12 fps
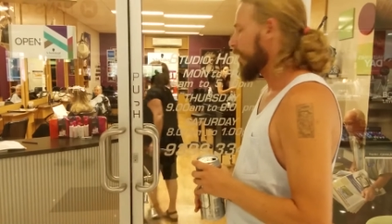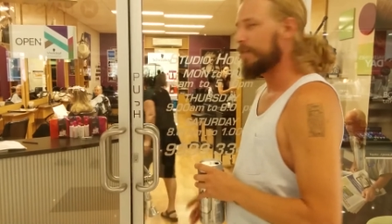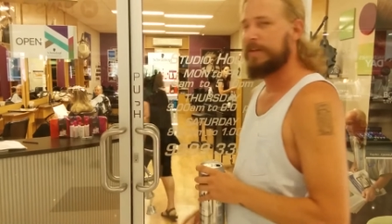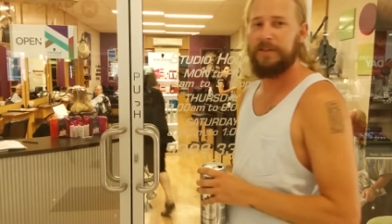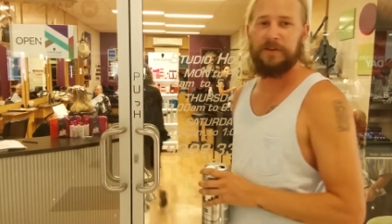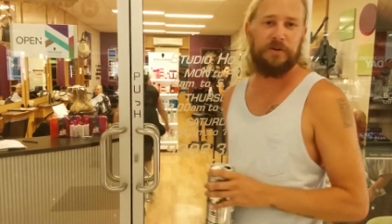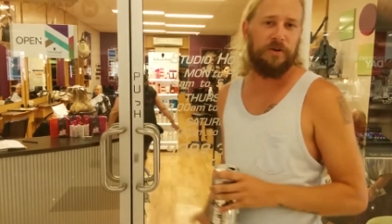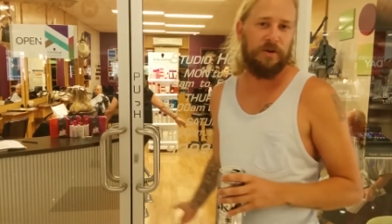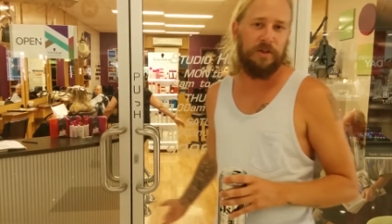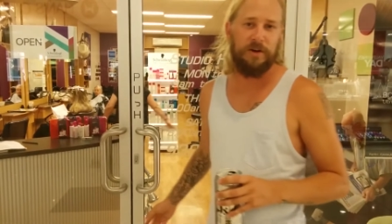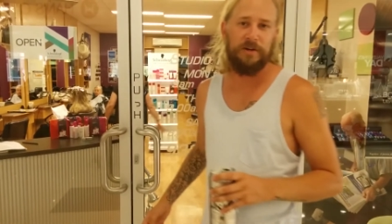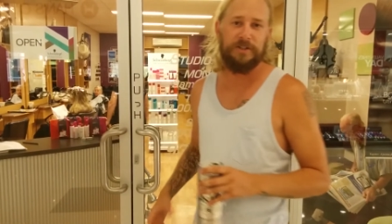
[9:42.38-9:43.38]
And then the door
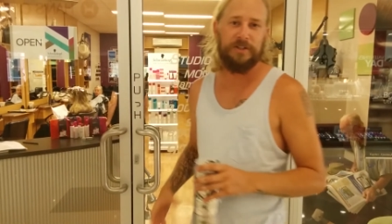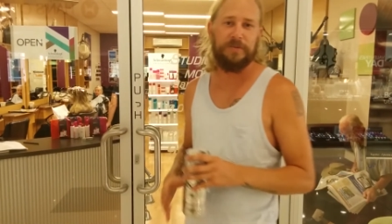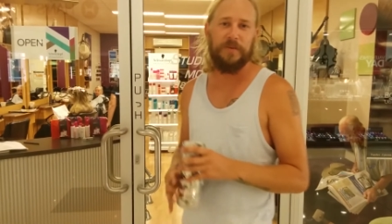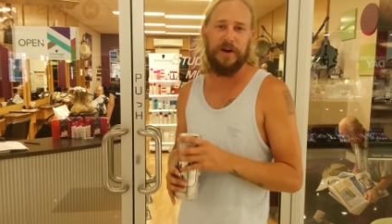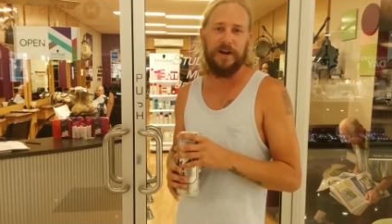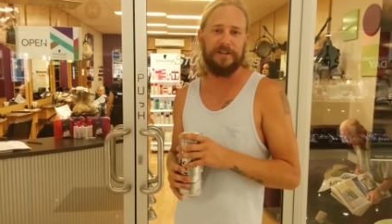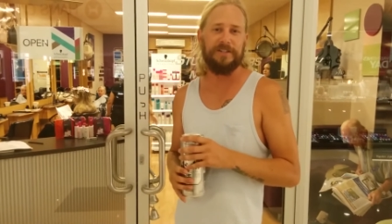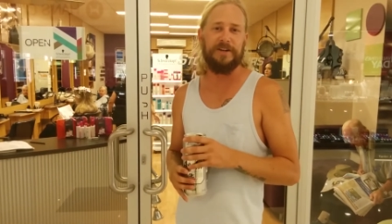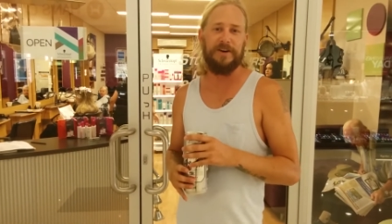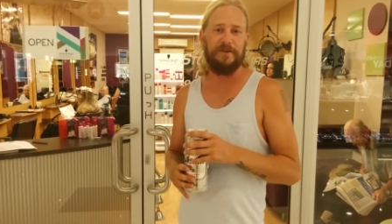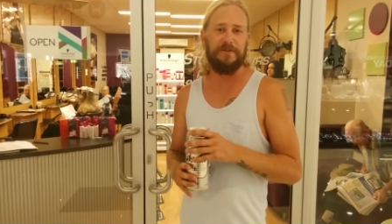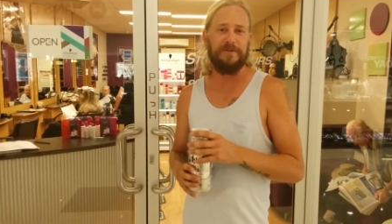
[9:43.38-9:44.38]
closes by
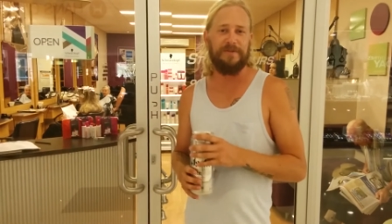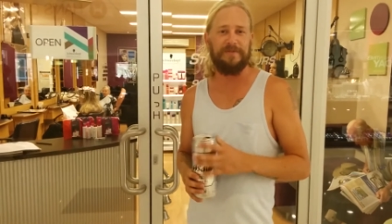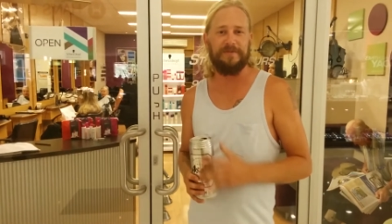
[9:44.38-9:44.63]
itself.